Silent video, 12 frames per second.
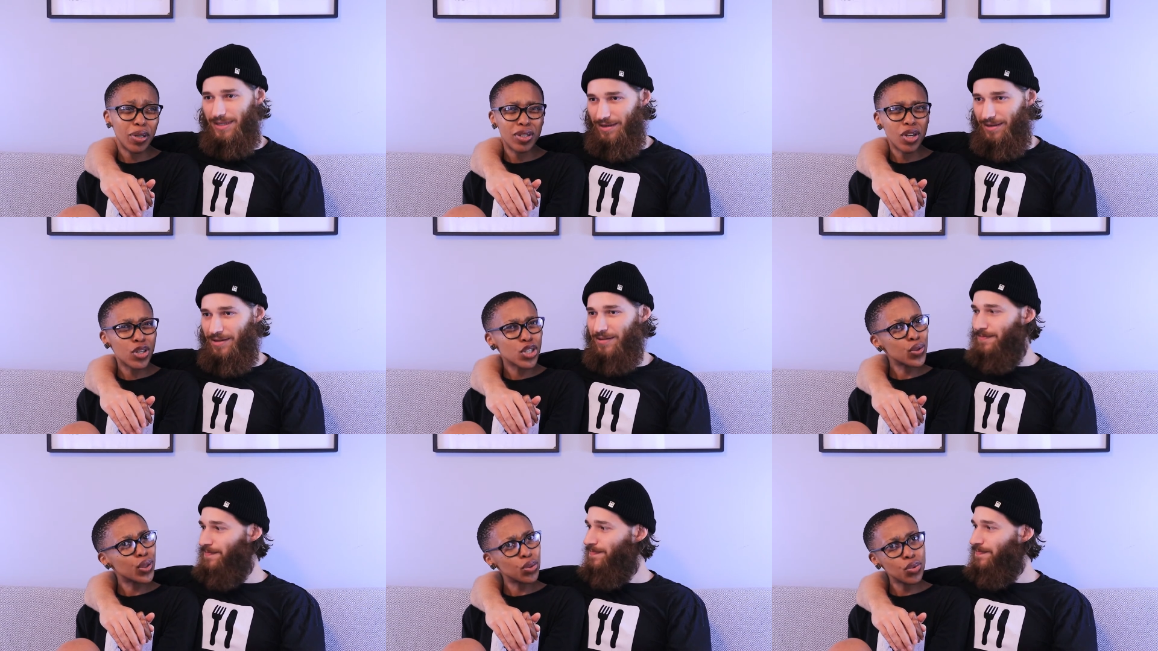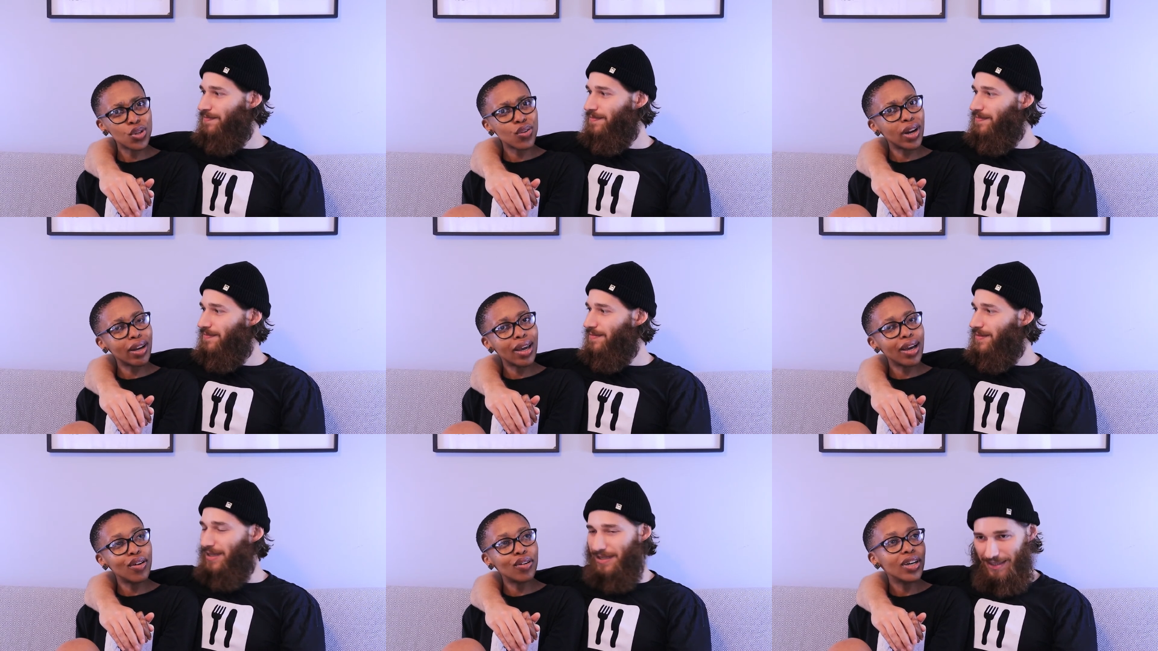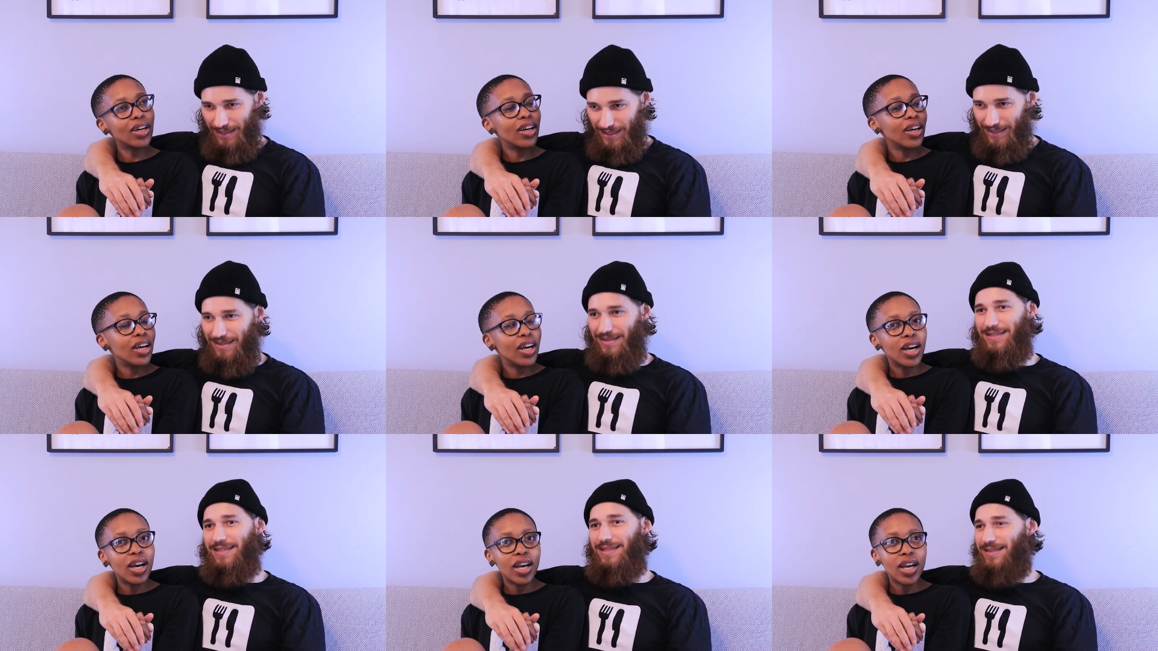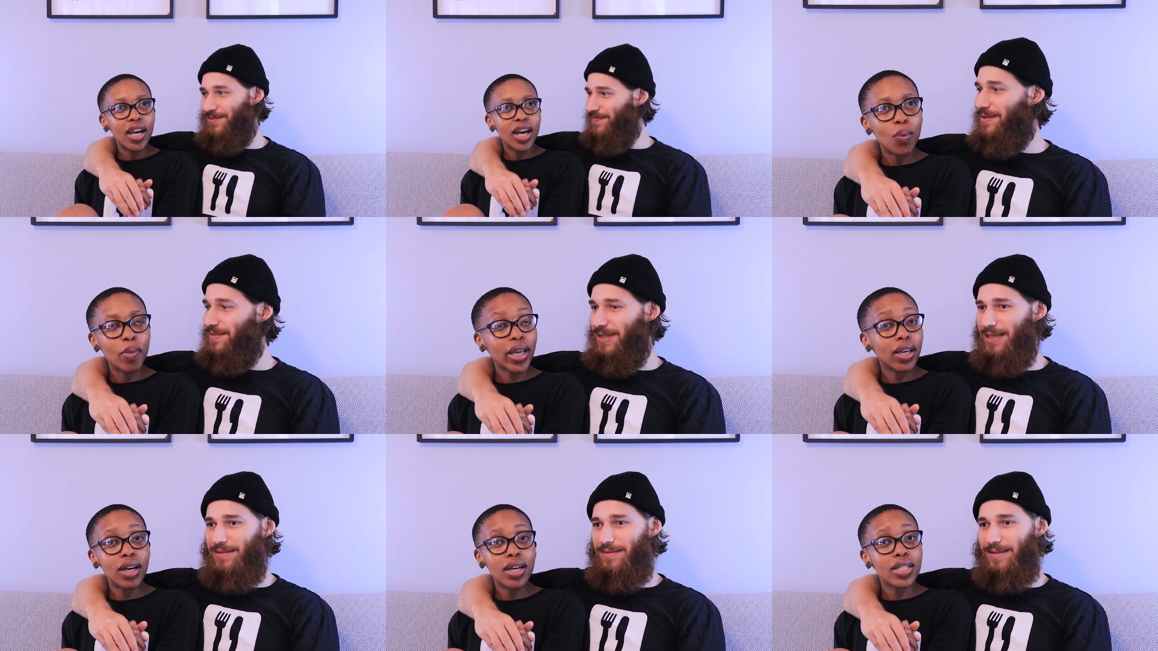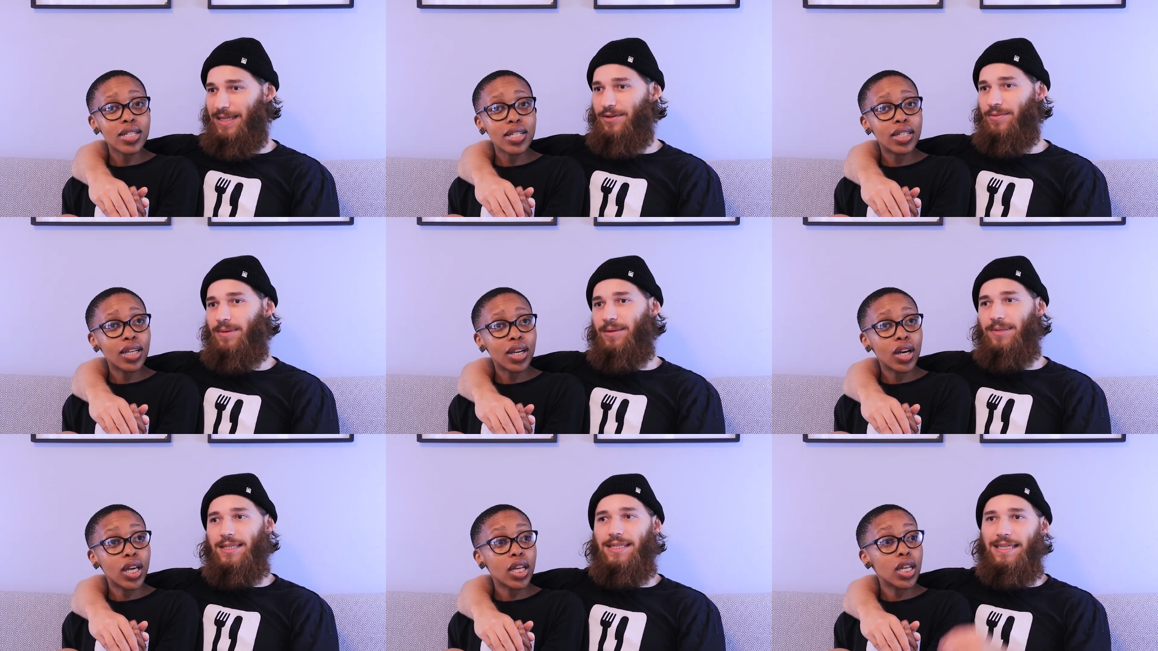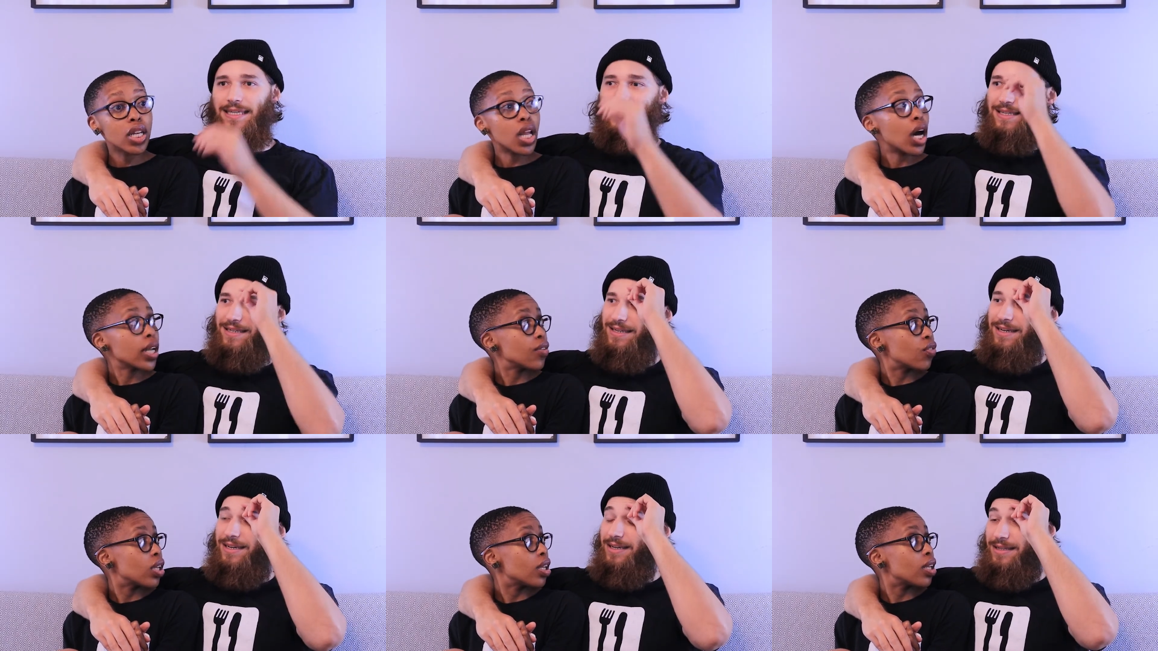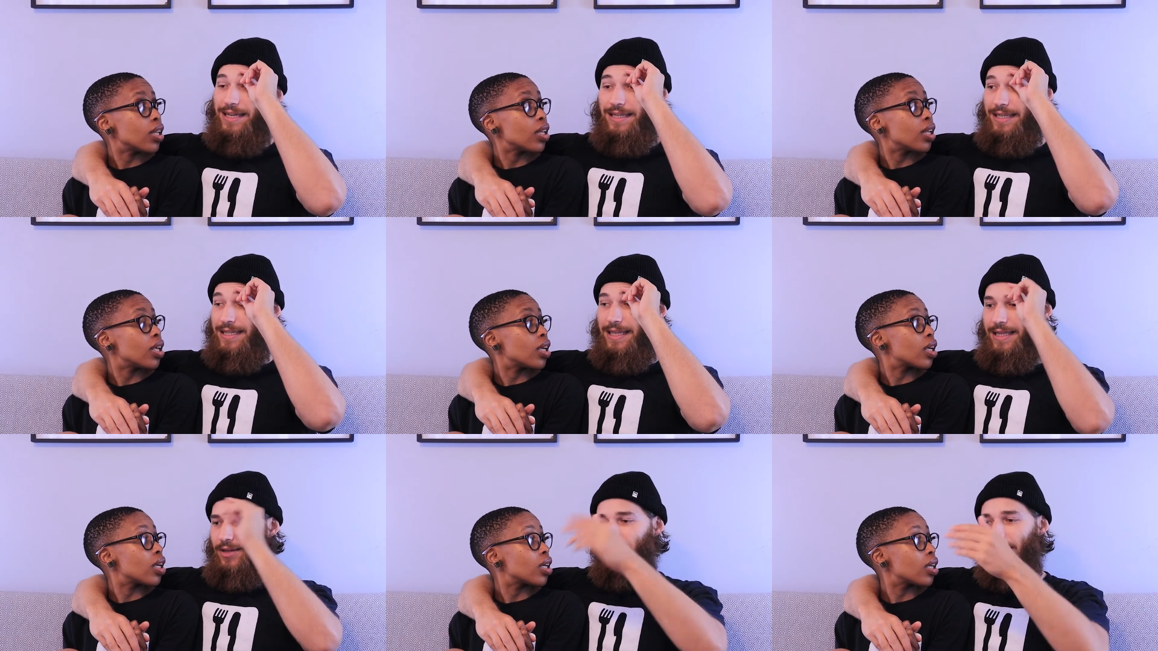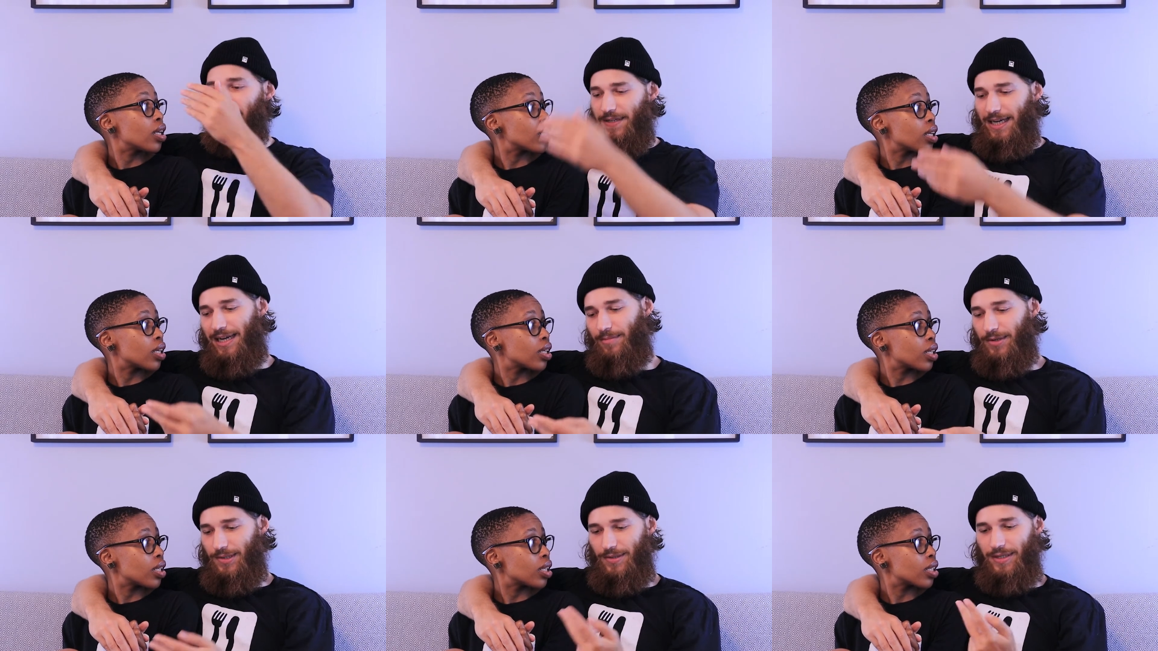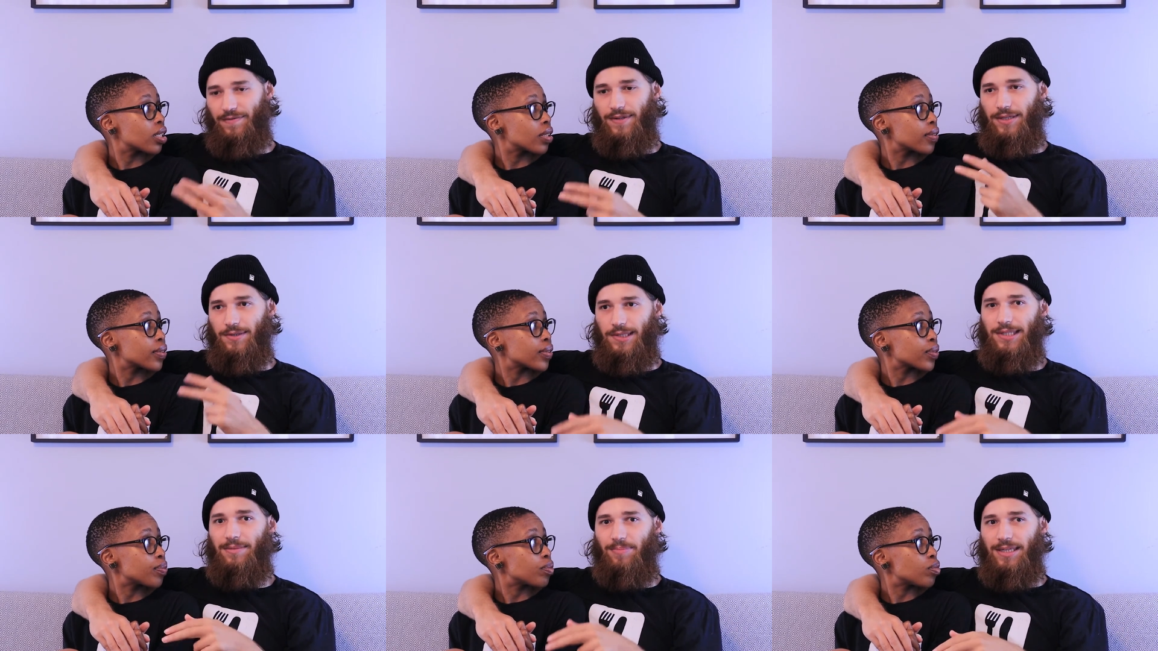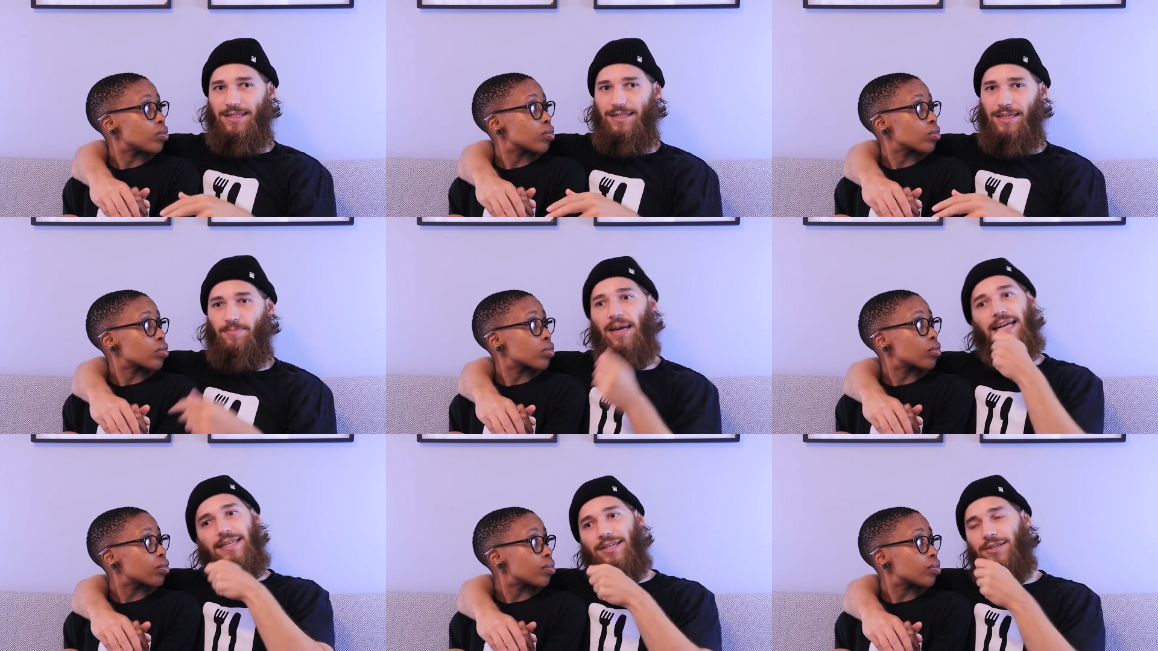Speaker 1: Yeah. And aren't you a loser right now?
Speaker 2: Exactly, yeah. My they, gosh. They don't maybe see... Not even... They, they, they don't have time. Also, they're given little snippets. And back